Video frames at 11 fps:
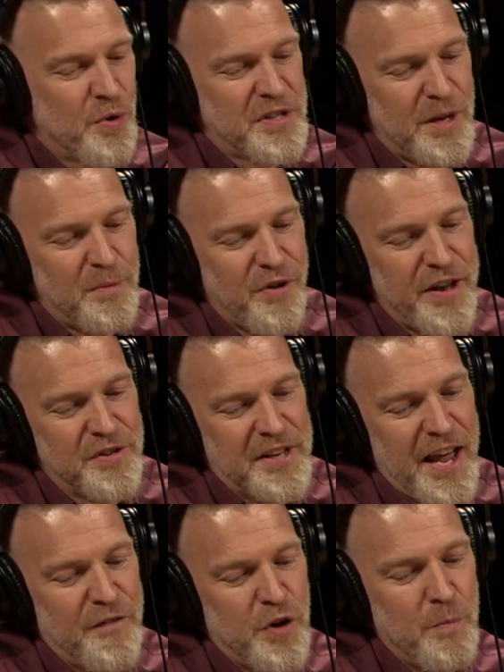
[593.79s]
simulators.
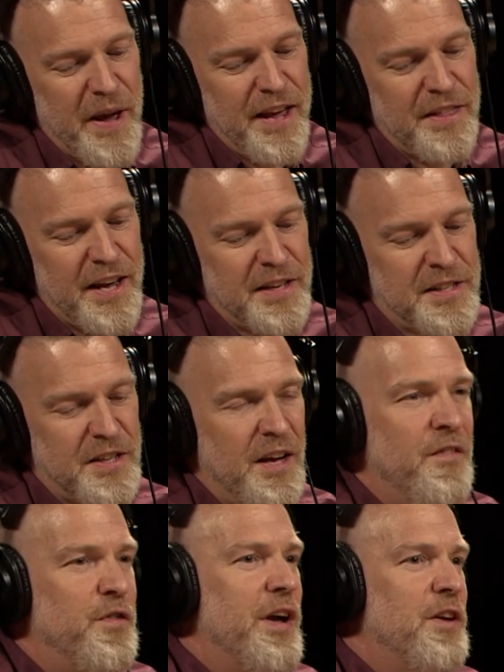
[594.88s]
Hey, if you pay this,
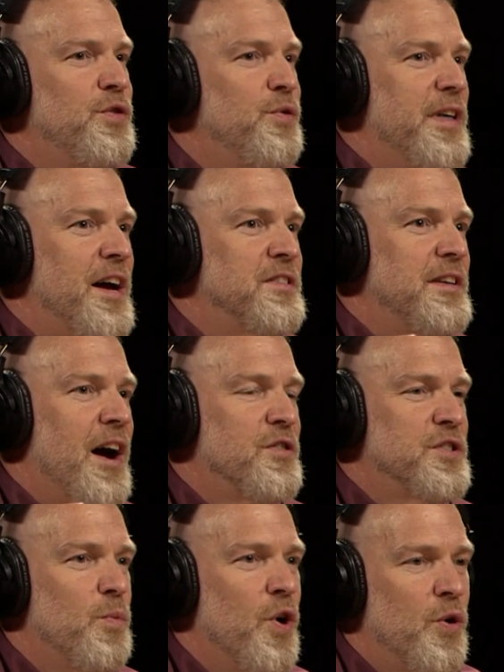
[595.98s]
if you got two thousand
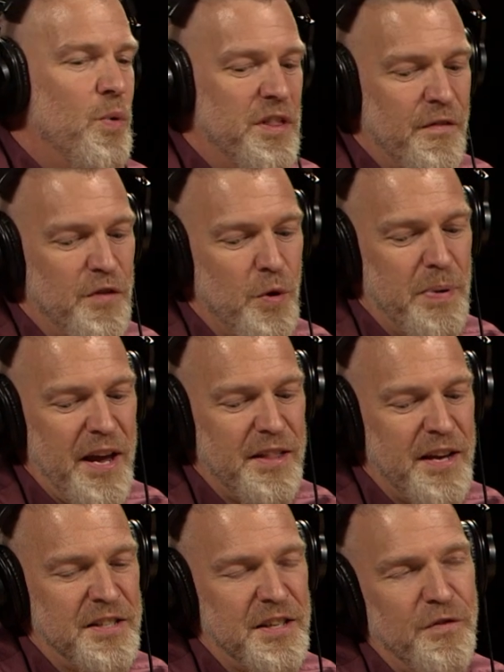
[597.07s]
dollars to work with, if you pay
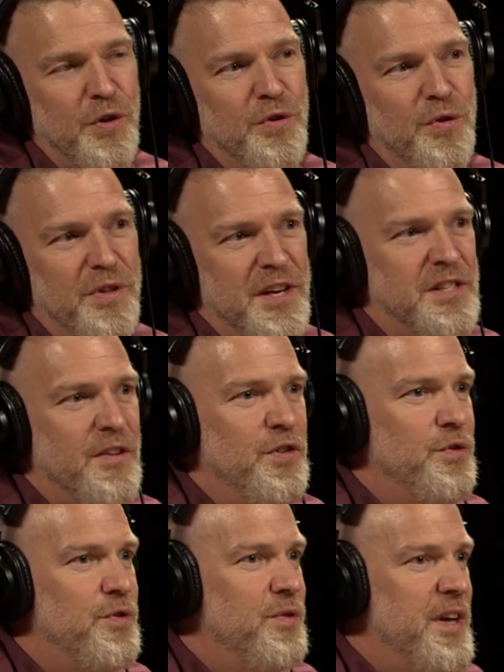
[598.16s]
this, if you do this, if
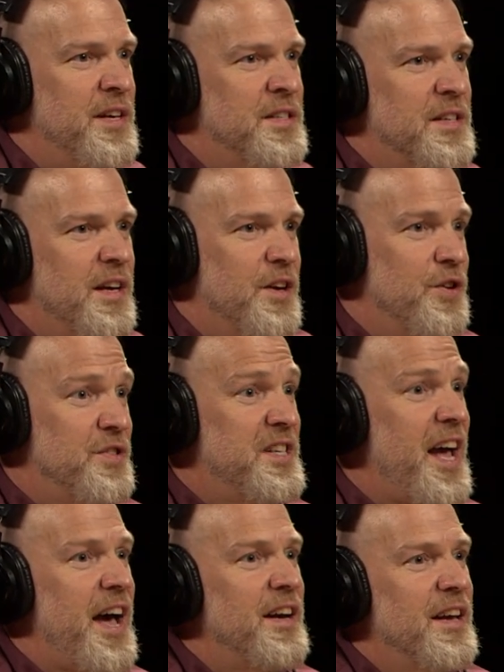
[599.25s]
you do this, you're
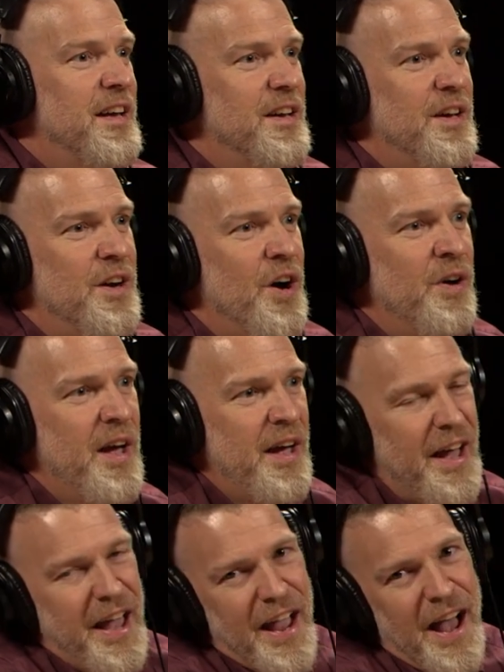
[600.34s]
set. You know, awesome.
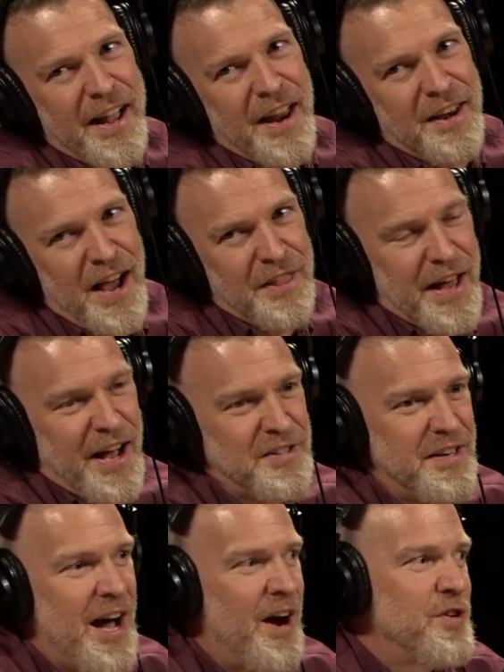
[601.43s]
hey, I got nine
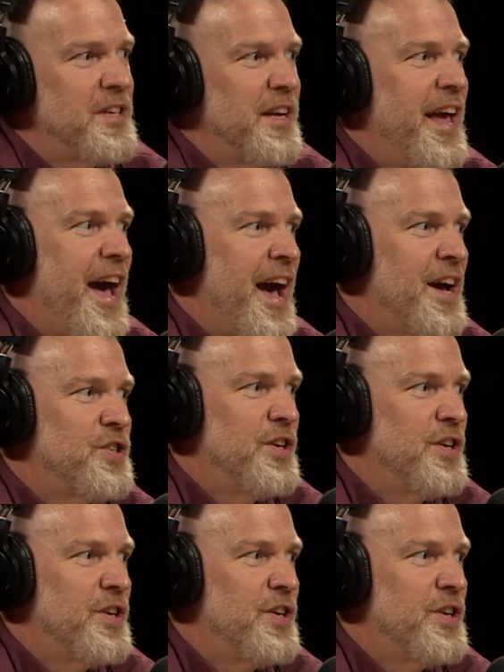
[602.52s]
thousand dollars in cash. You